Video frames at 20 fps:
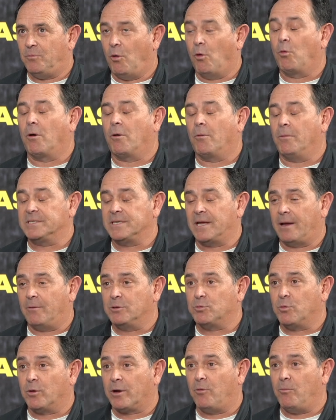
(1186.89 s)
Where was I? I
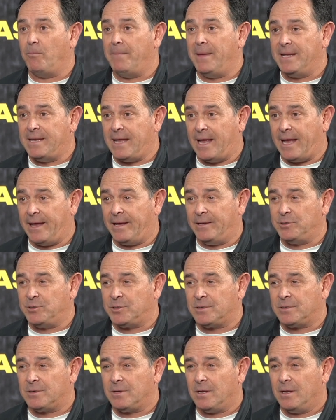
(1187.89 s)
was working
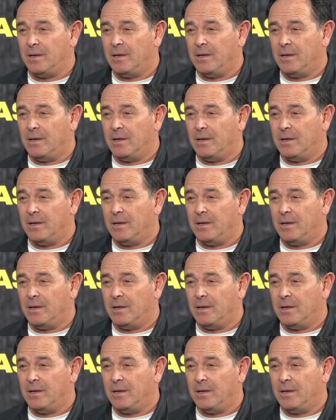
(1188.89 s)
middays.